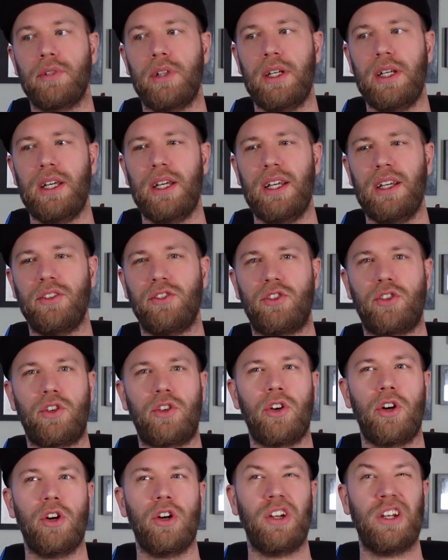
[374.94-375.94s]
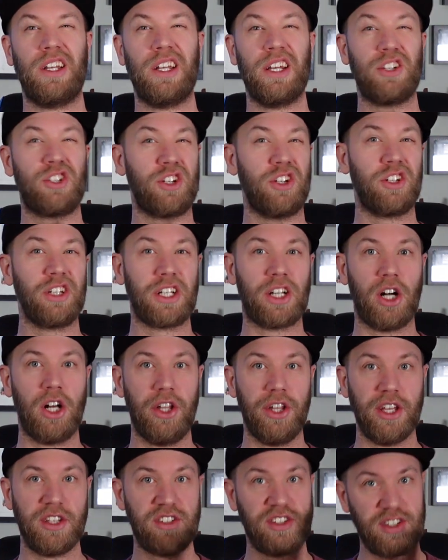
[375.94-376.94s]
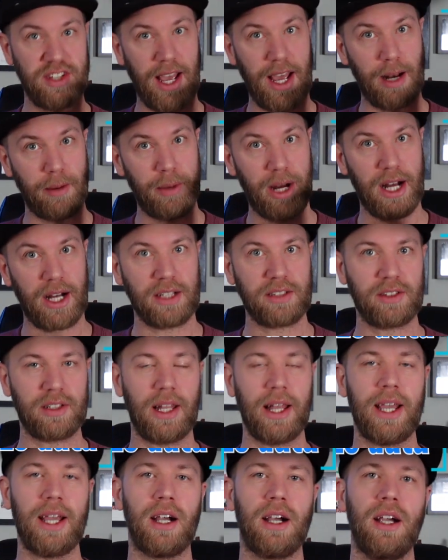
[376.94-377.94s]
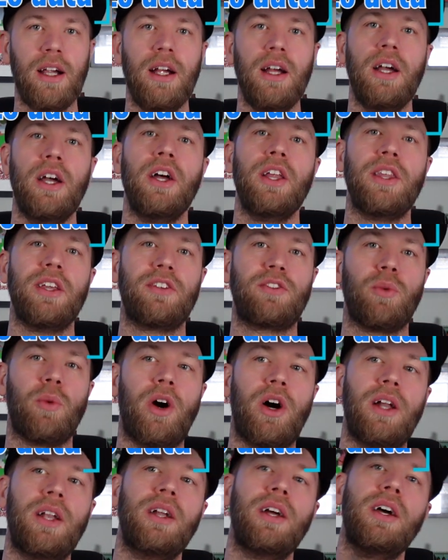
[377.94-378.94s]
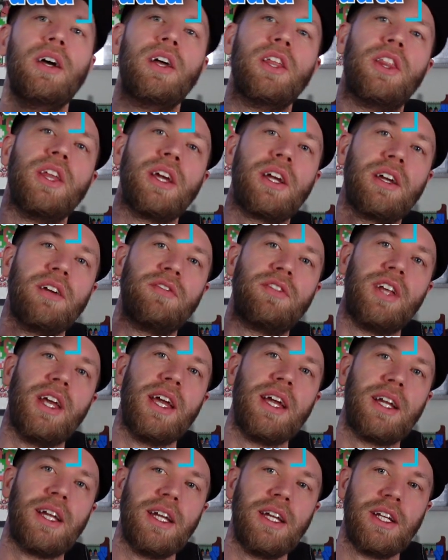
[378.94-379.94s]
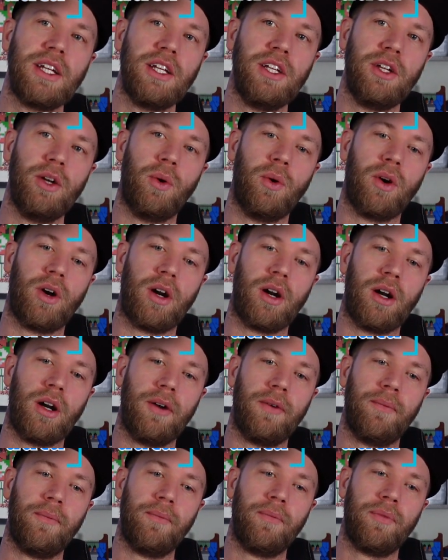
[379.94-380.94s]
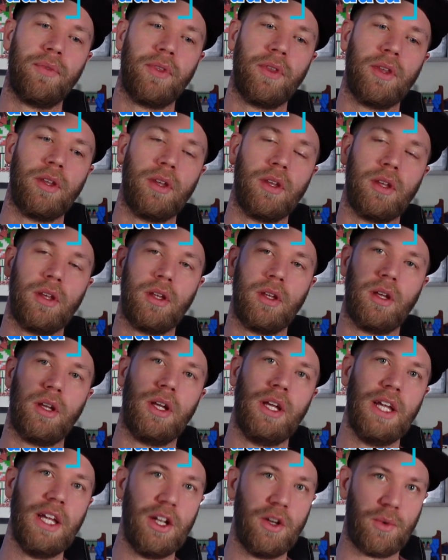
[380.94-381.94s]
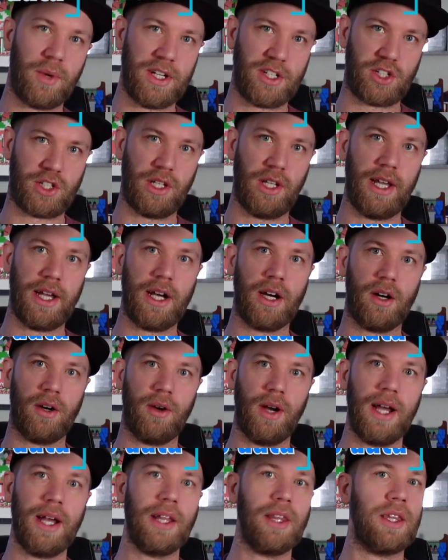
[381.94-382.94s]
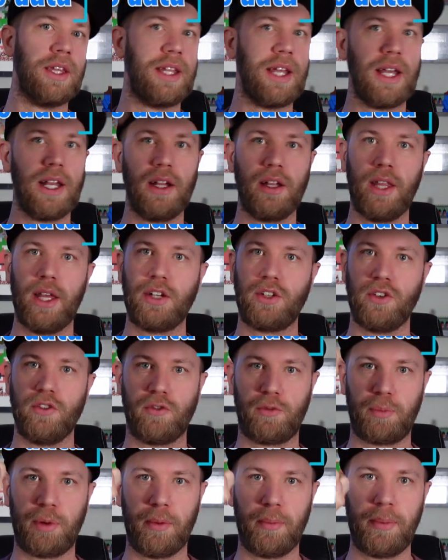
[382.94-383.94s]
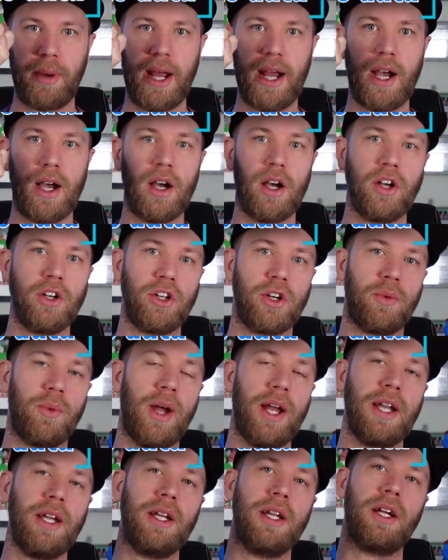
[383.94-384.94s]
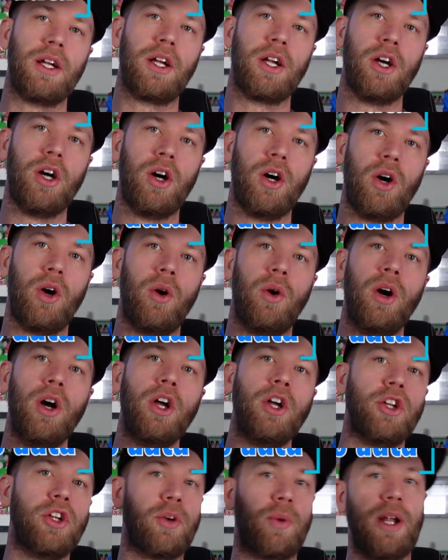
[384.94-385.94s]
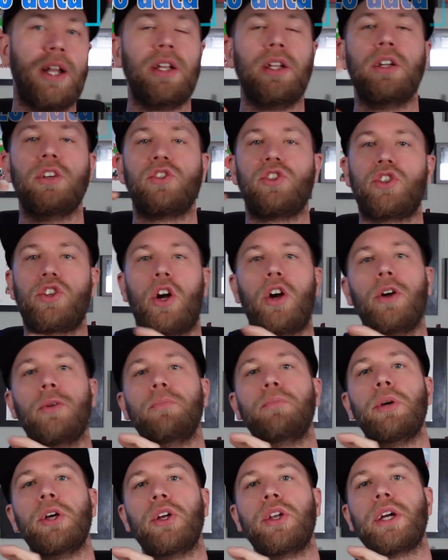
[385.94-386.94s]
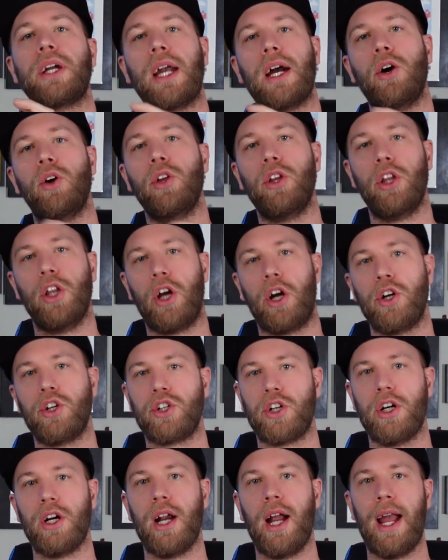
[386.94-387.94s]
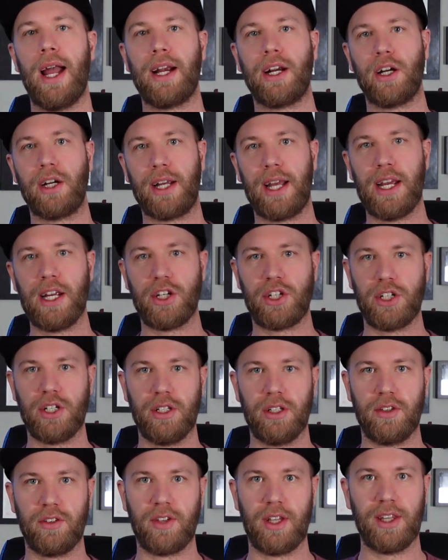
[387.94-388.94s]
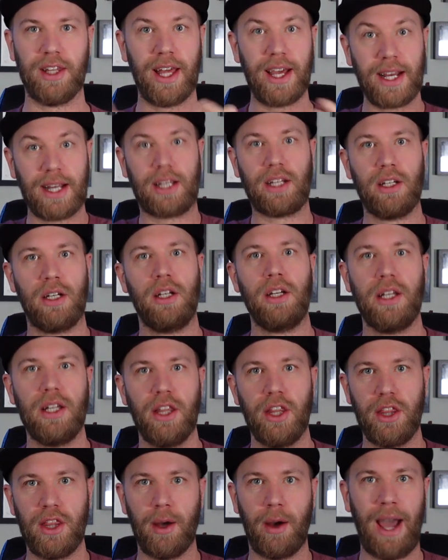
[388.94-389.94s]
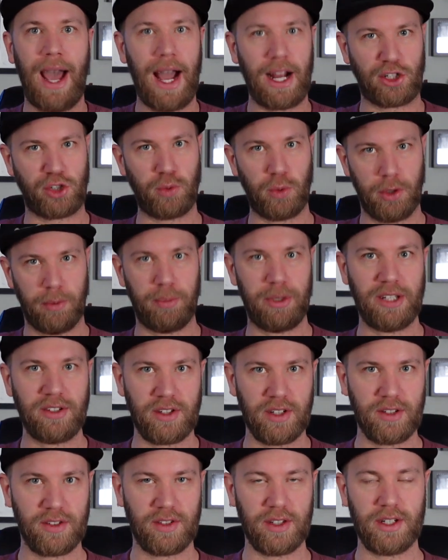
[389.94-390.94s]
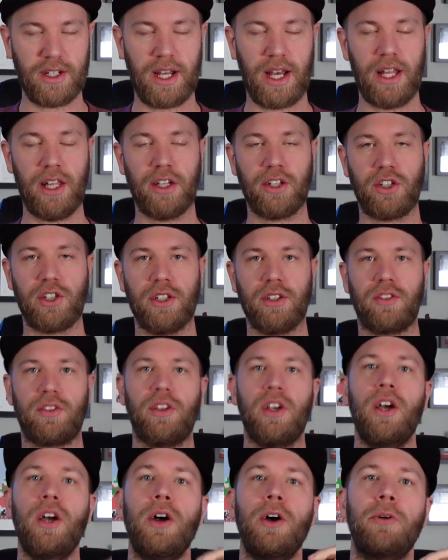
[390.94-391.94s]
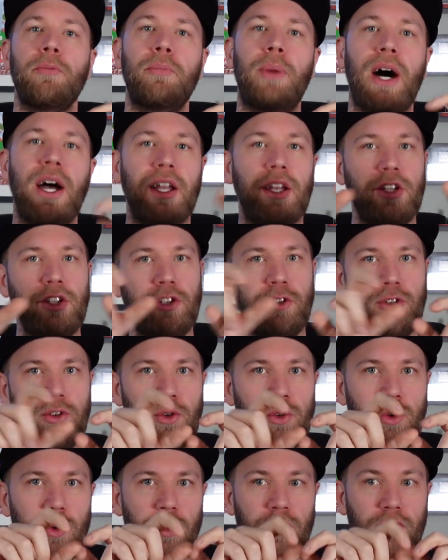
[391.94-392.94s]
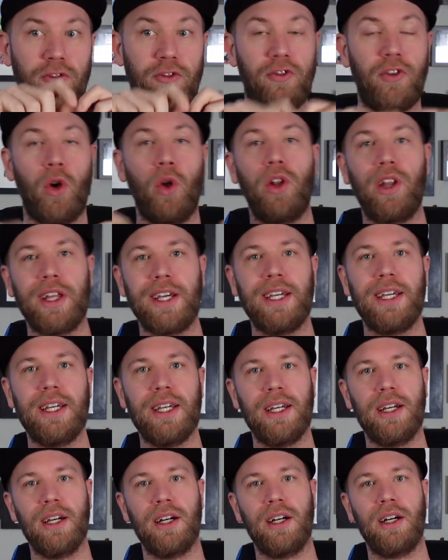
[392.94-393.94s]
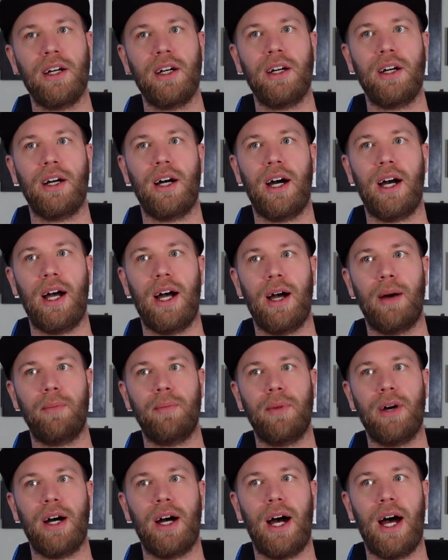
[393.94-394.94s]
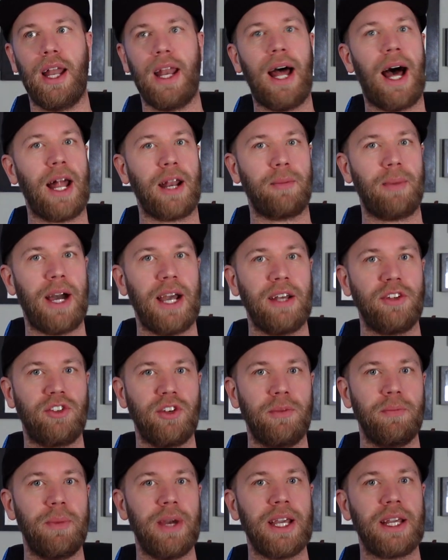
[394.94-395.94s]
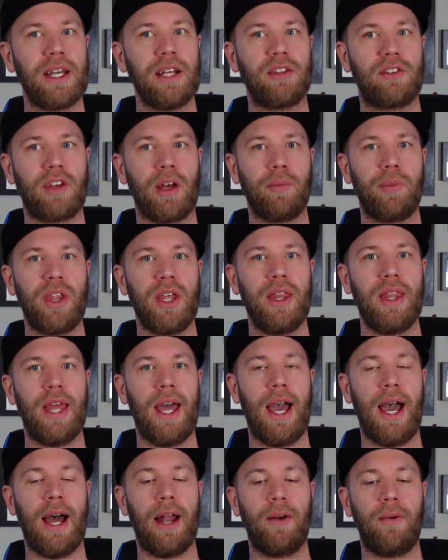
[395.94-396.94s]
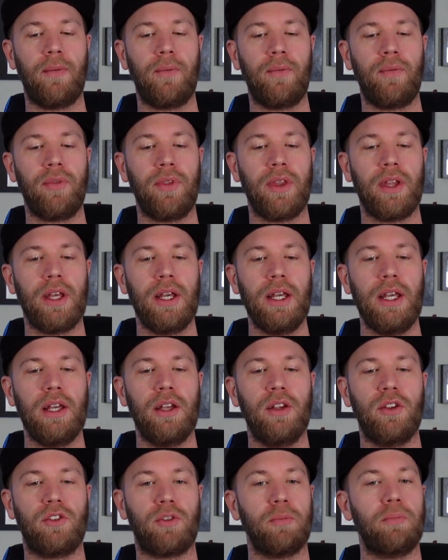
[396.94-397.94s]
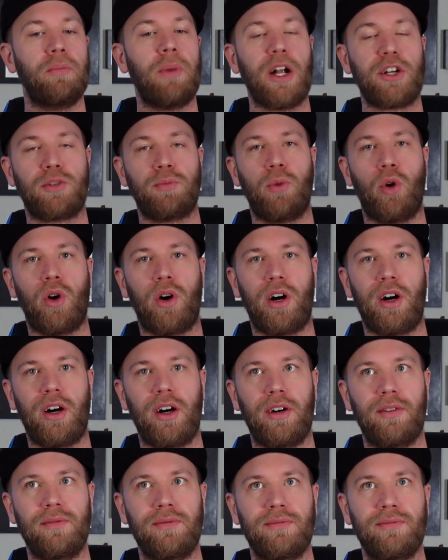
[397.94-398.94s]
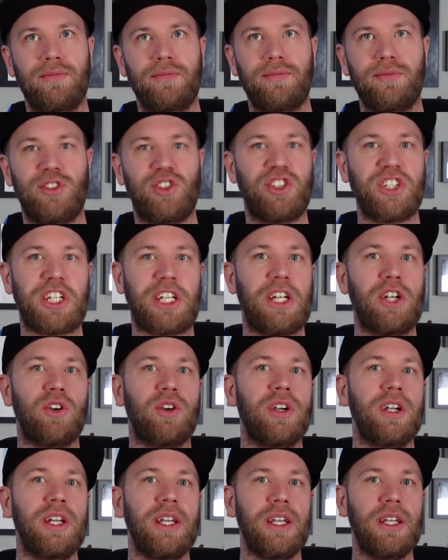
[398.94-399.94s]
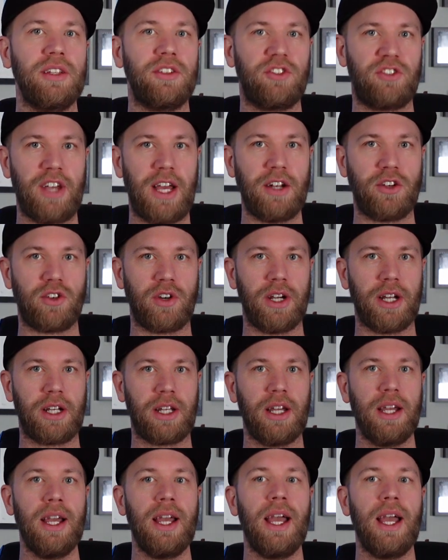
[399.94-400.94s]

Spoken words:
is traditionally called a sandbox layer. This one, think of taking your enriched layer, right? The data that you've prepared, you're ready to go, you're ready to start building out larger aggregations and like the actual business intelligence, but you fully anonymize it, make it something that is much more security centric,